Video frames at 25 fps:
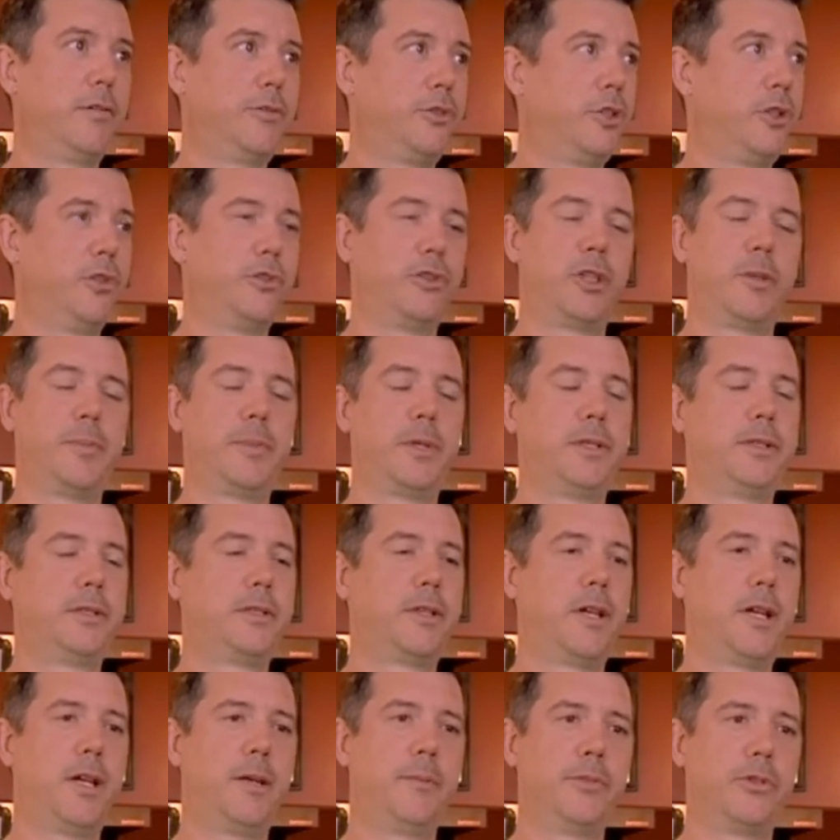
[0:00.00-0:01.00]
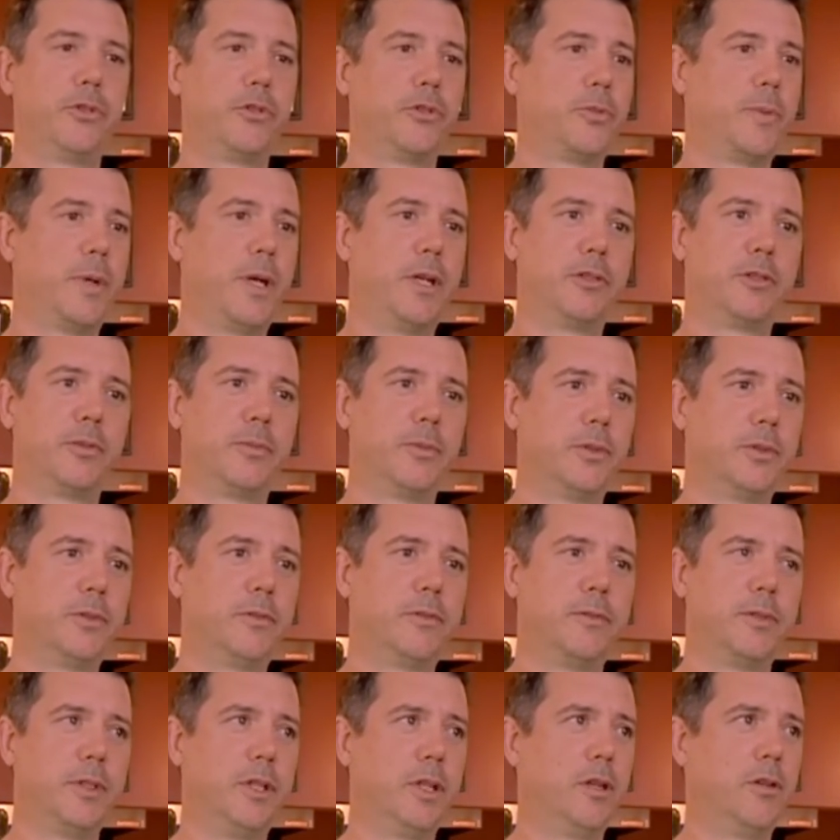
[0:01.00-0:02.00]
know shows up on time, is
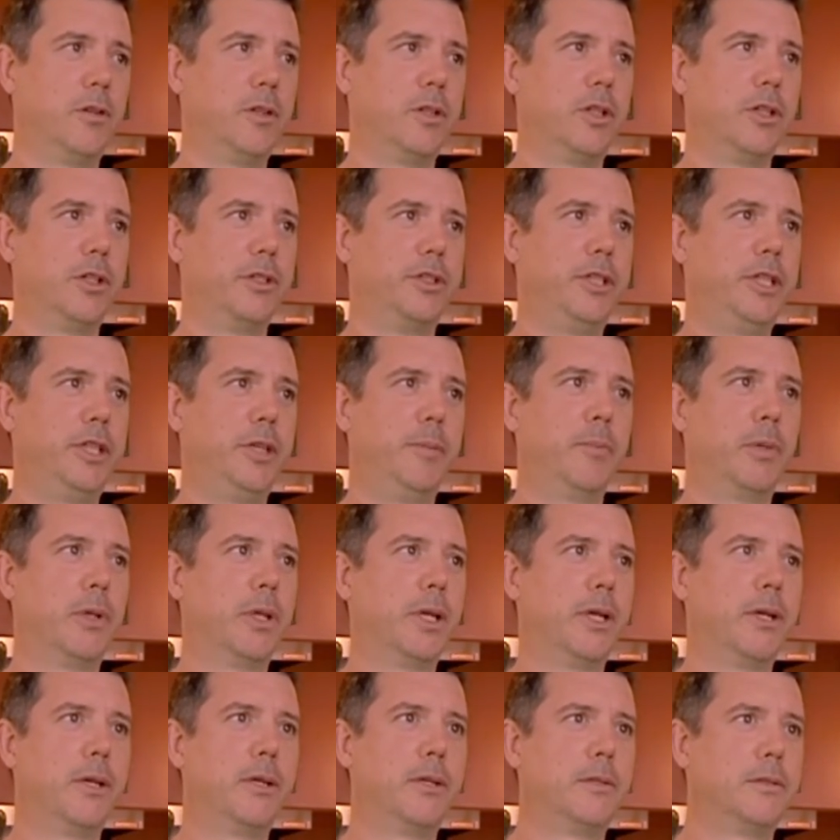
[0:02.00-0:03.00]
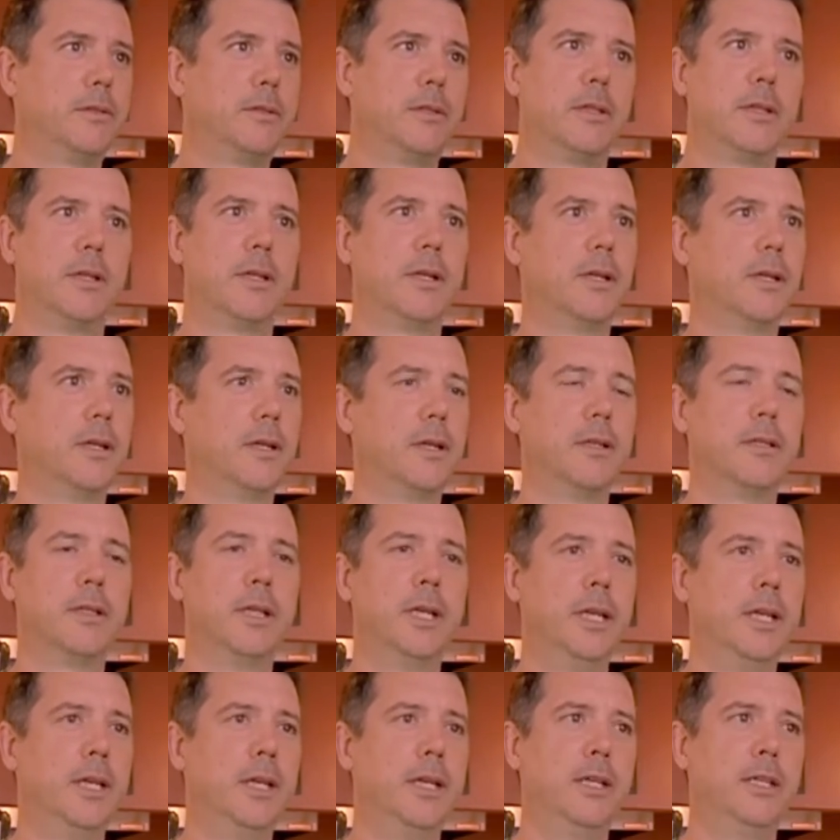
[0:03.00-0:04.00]
responsible. You know a good team player, uh,
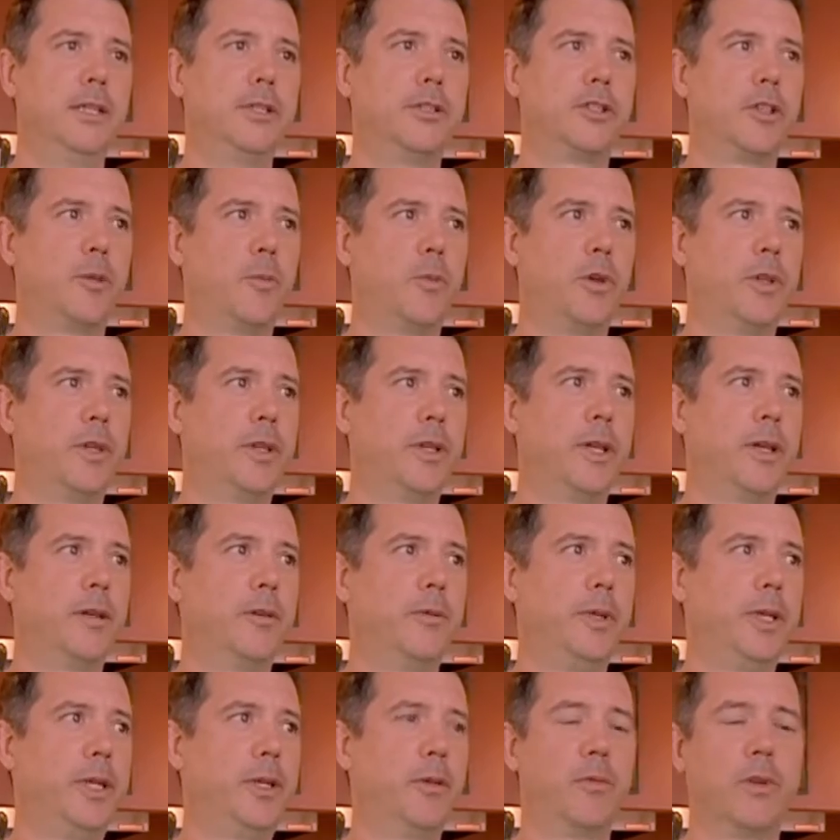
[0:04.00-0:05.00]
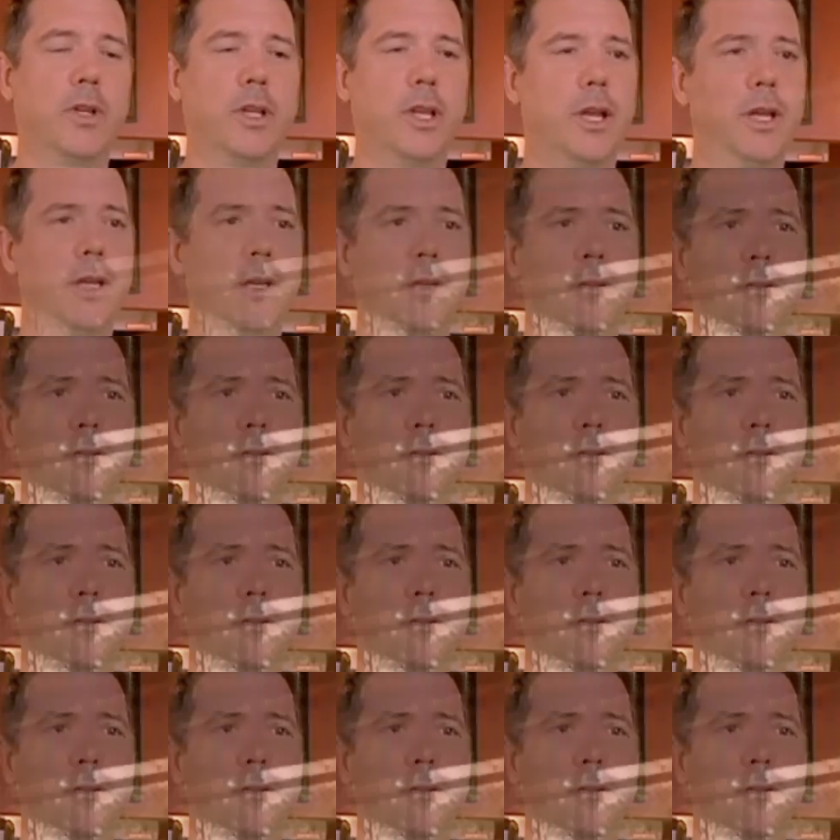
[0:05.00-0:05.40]
just someone that we can rely